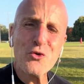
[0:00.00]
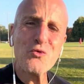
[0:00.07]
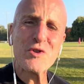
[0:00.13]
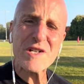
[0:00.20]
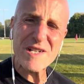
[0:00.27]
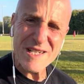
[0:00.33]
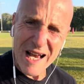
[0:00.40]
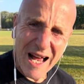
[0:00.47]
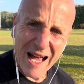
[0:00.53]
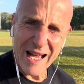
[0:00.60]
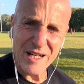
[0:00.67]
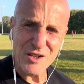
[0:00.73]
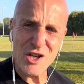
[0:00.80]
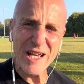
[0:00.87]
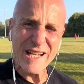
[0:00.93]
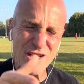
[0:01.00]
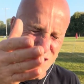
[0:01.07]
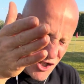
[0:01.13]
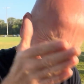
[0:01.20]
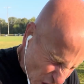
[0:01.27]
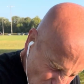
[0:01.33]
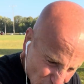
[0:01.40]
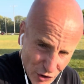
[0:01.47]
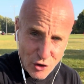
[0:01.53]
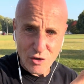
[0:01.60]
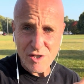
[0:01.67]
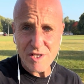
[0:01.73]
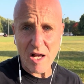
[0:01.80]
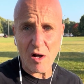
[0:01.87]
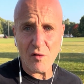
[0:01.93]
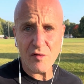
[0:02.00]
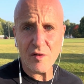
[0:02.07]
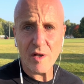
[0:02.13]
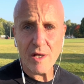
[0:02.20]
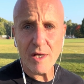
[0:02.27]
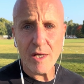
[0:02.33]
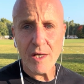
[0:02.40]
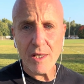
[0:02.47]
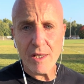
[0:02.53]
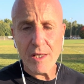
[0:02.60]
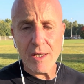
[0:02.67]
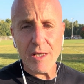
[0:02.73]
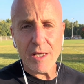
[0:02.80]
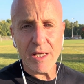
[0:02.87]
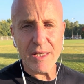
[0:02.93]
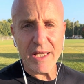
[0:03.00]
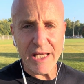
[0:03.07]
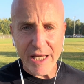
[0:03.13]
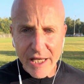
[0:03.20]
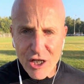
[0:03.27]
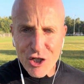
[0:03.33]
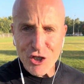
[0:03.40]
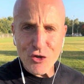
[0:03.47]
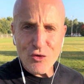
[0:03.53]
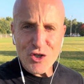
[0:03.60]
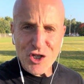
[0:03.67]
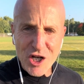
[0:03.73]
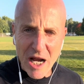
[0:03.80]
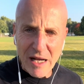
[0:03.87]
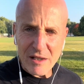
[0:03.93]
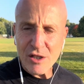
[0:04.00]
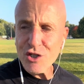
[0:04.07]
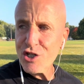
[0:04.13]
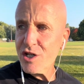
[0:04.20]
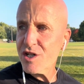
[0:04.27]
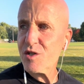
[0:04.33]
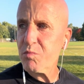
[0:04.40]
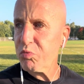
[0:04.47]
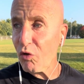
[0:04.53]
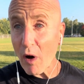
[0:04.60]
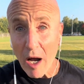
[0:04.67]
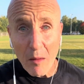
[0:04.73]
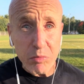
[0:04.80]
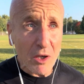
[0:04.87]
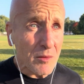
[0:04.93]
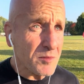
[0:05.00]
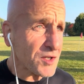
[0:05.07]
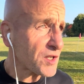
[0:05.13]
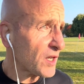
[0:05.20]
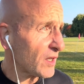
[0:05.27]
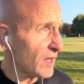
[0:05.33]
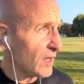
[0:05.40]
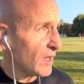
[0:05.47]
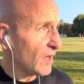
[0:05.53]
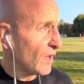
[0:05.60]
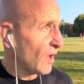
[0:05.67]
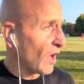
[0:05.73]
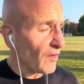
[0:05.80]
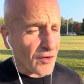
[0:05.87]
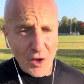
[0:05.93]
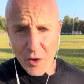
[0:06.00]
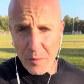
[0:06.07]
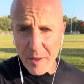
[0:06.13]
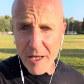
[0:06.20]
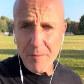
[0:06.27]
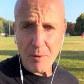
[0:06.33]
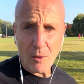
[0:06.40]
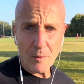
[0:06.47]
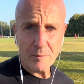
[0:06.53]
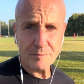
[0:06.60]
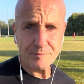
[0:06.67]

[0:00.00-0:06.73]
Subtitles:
decide to insert yourself in the issues, challenges, problems of other people,